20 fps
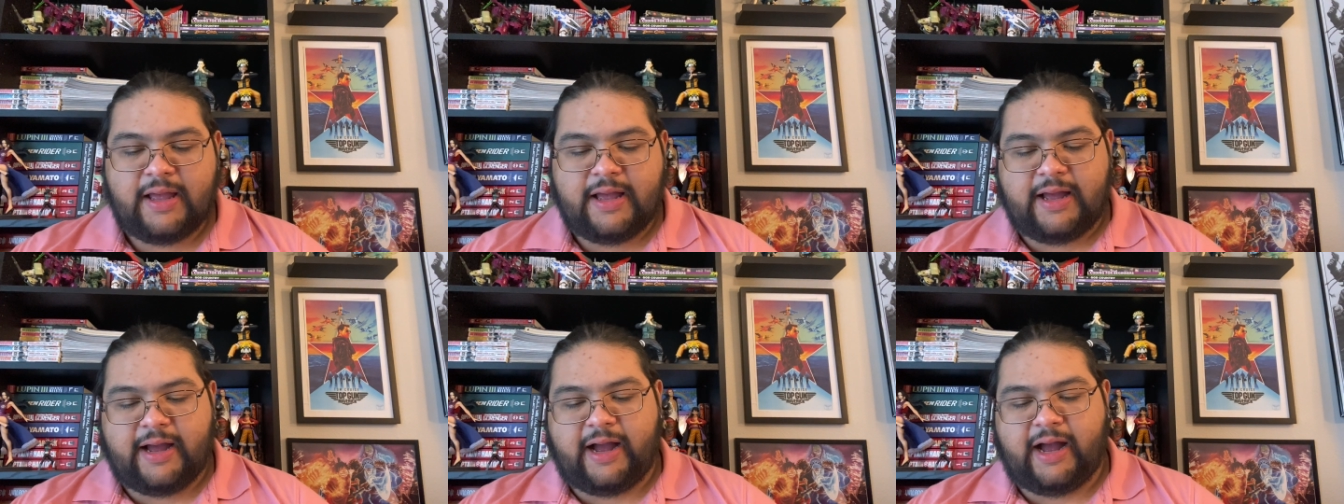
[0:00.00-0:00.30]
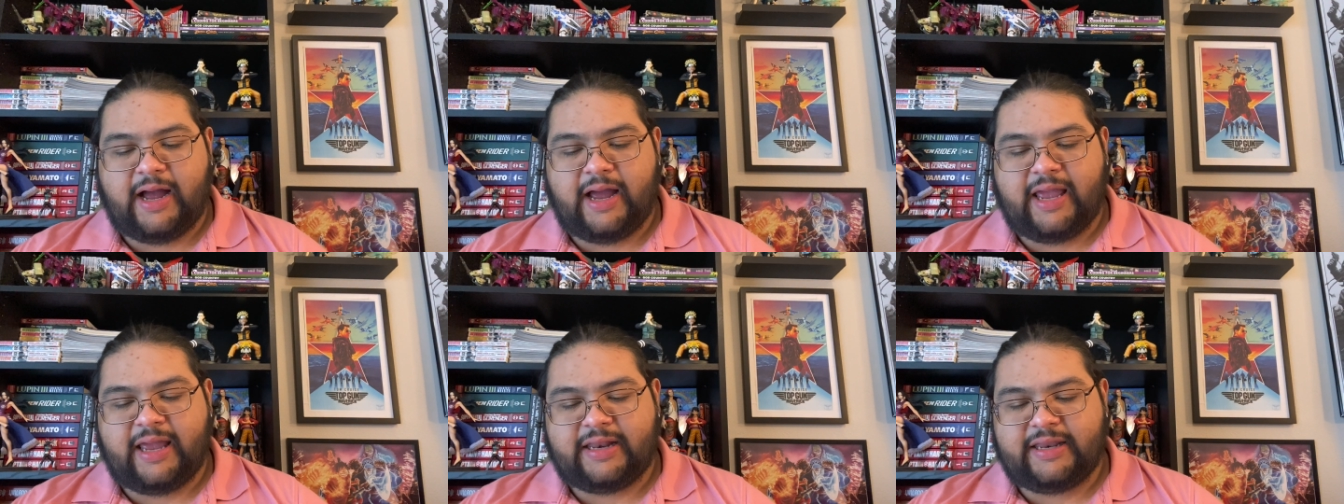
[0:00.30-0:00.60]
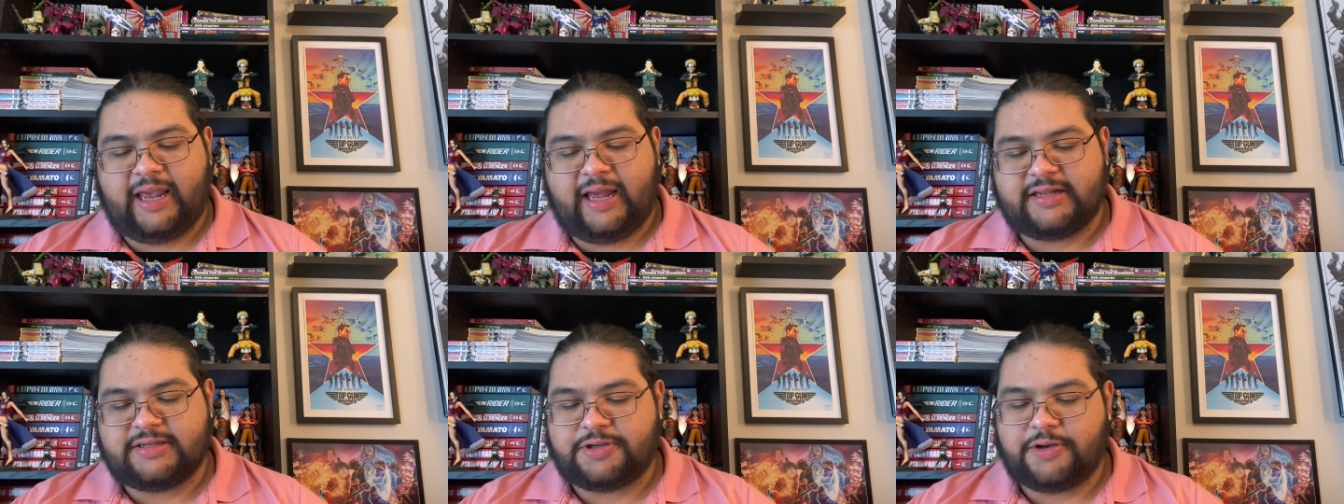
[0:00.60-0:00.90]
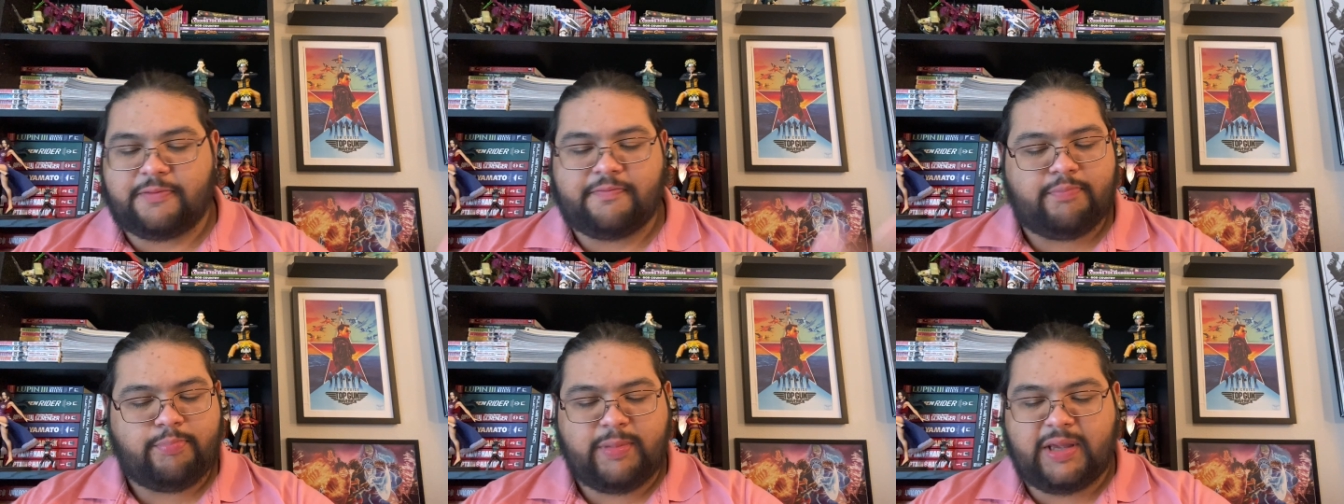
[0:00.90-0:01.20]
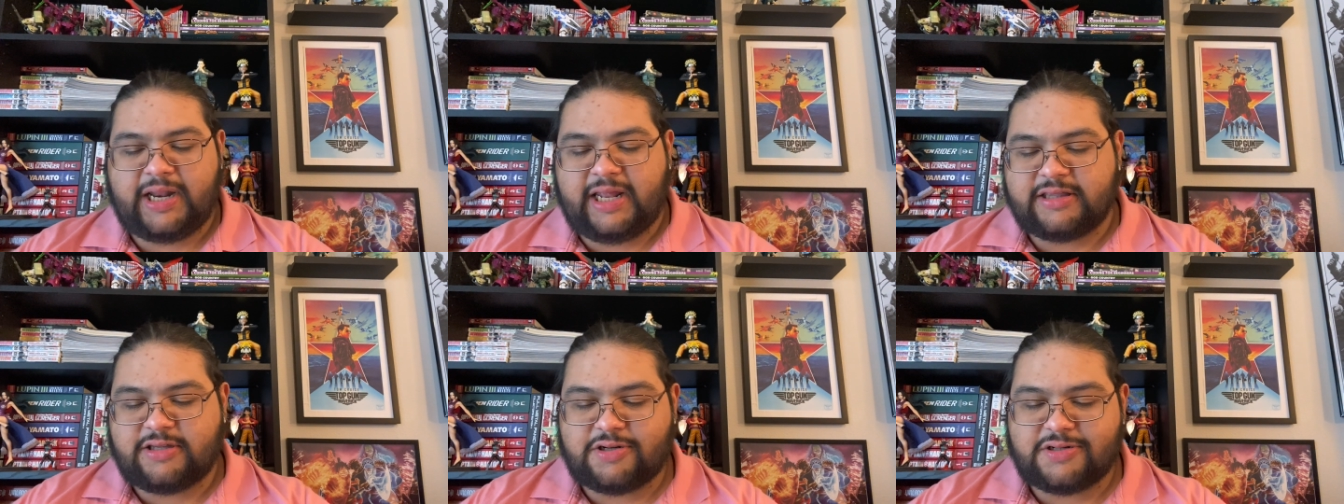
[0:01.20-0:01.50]
Uh, and yeah, so
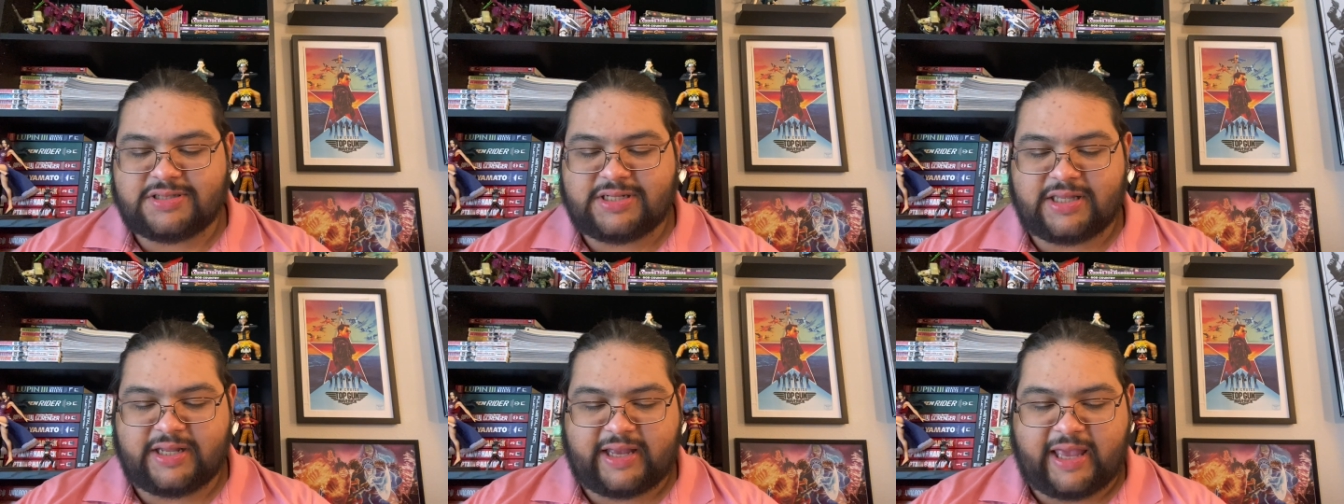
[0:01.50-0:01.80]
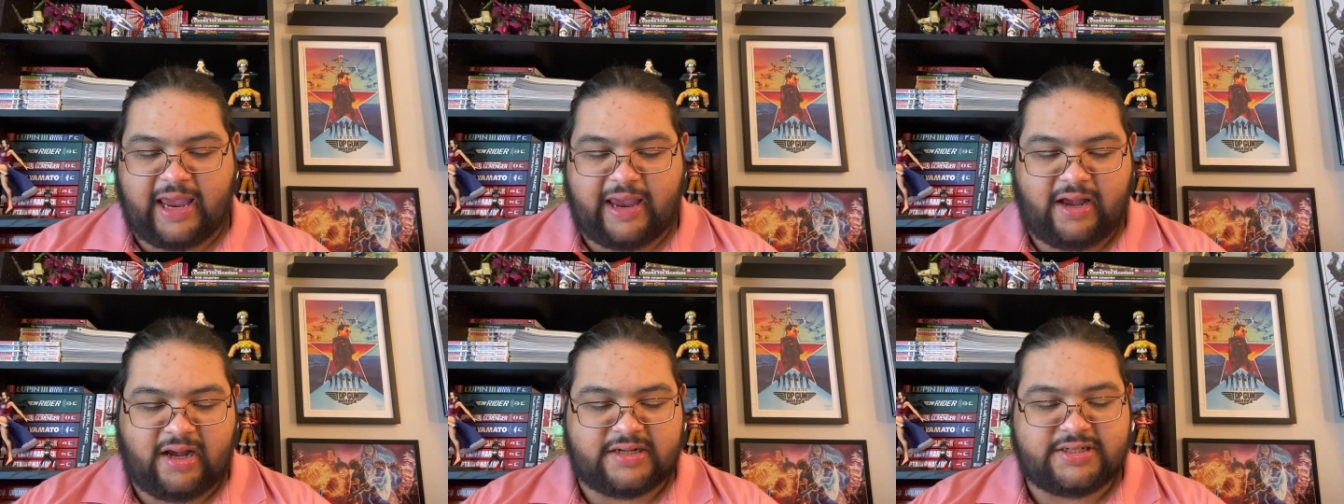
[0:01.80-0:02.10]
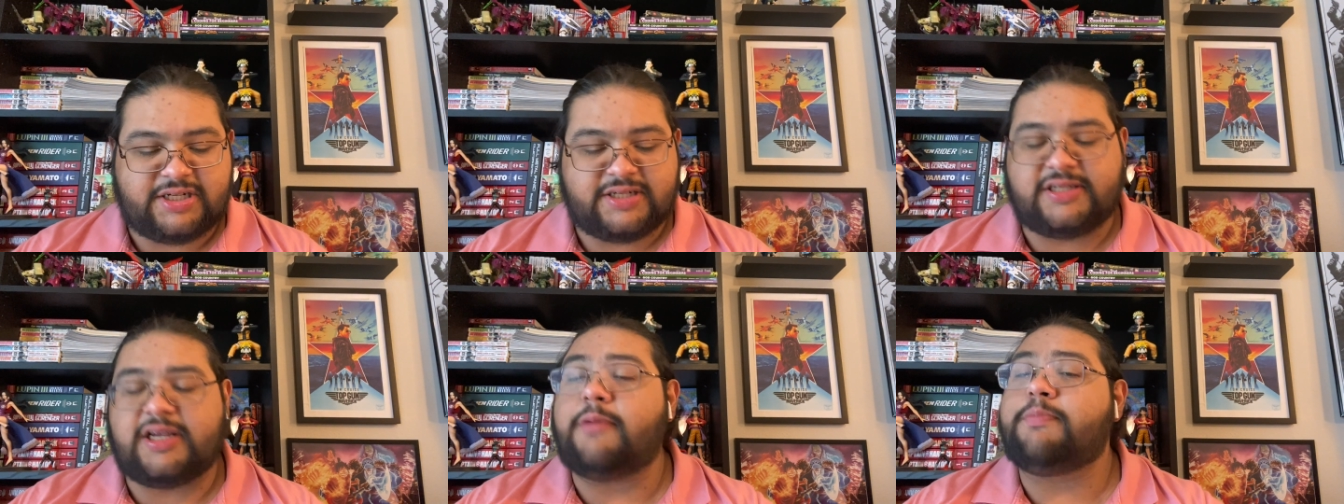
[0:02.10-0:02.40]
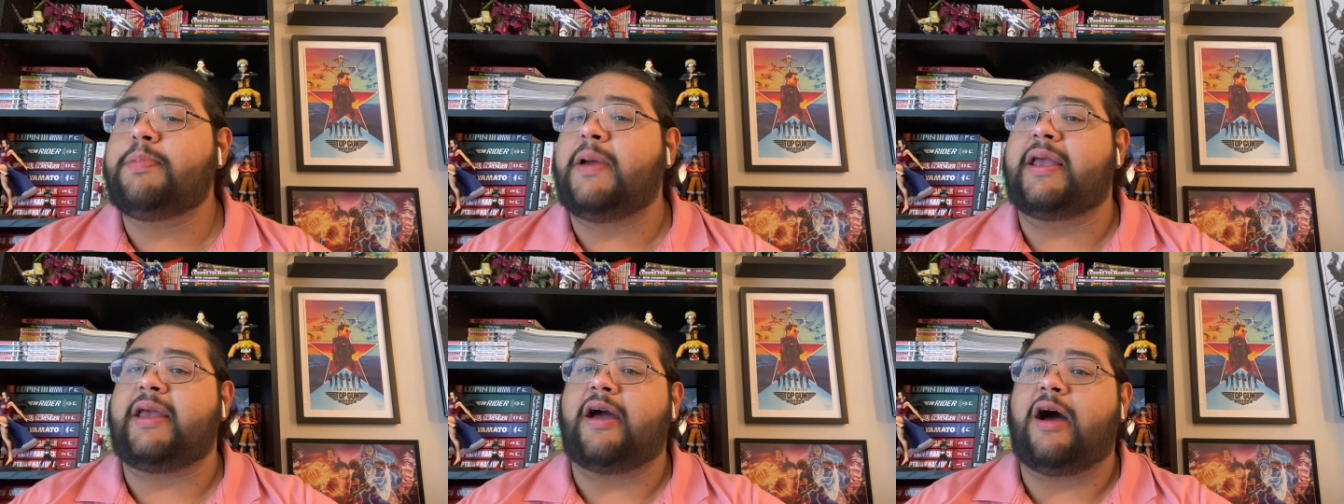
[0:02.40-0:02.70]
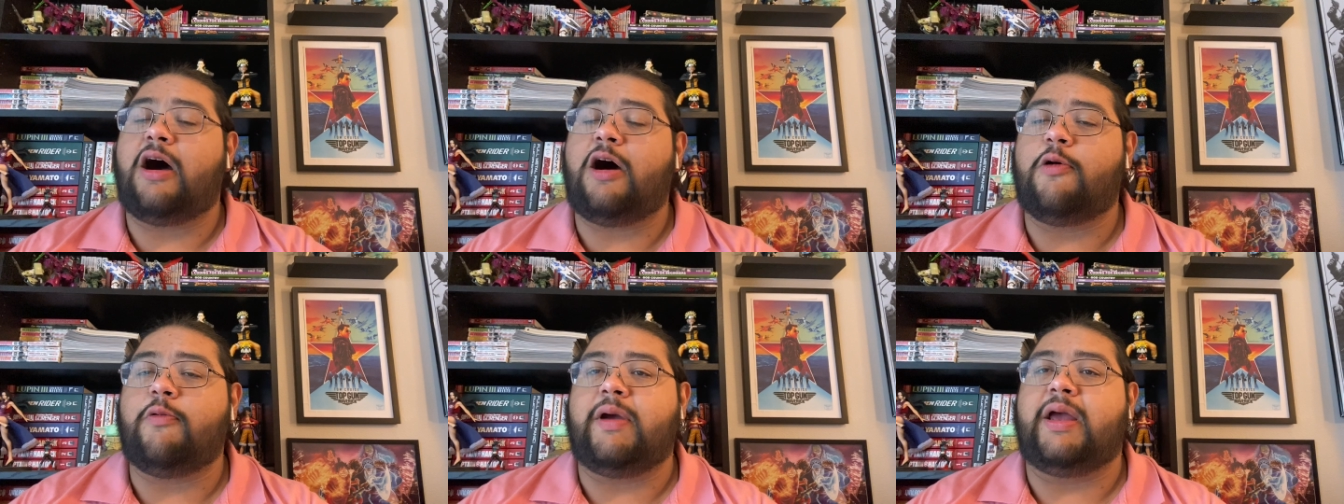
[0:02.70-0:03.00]
Min enters into chaos. She's helped by
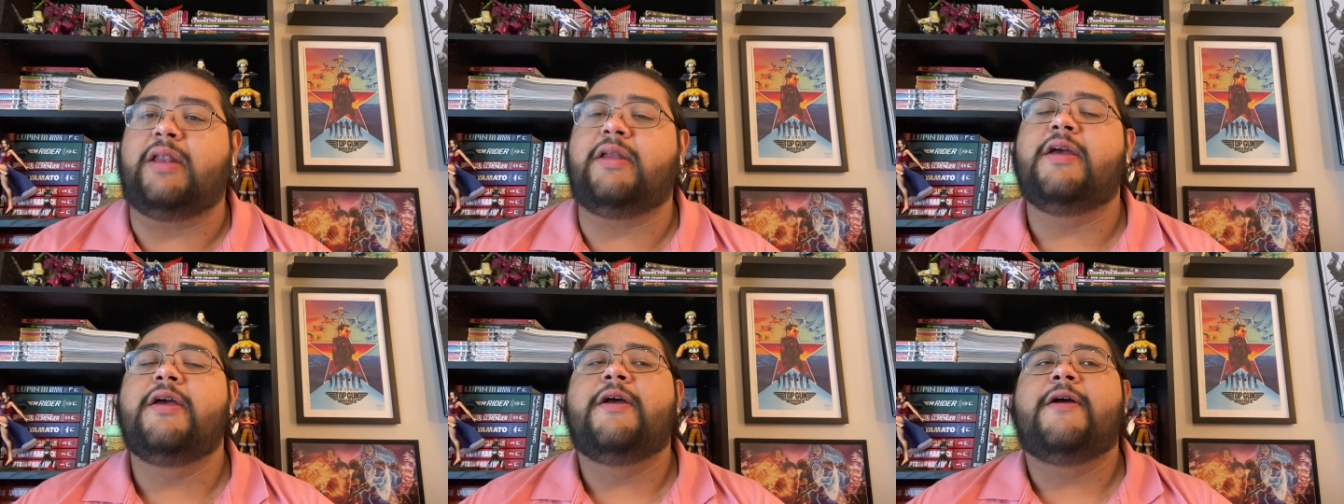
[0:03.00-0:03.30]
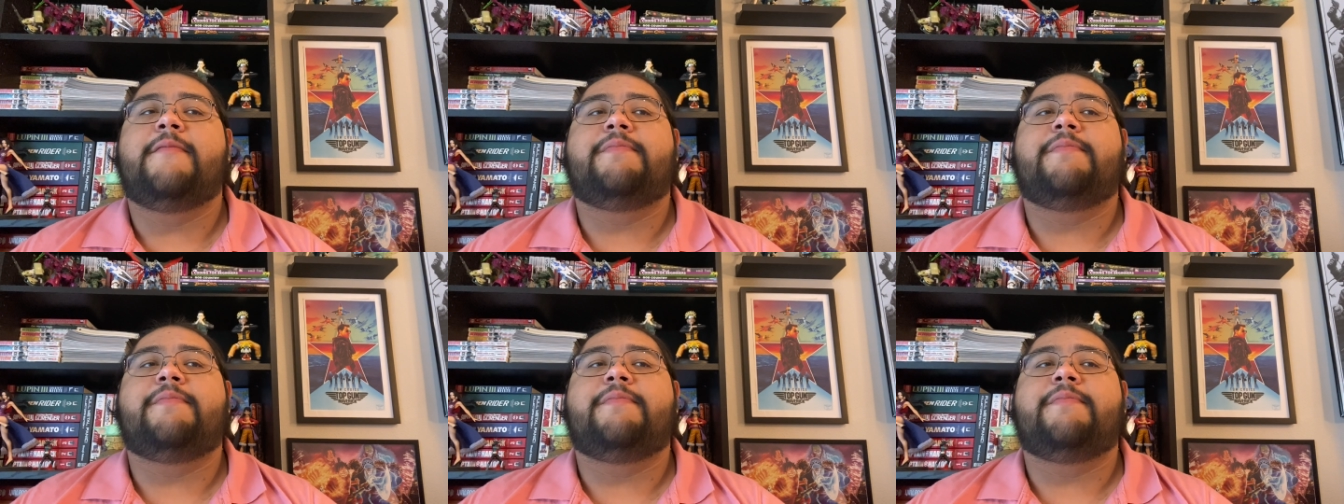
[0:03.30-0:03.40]
Gawain.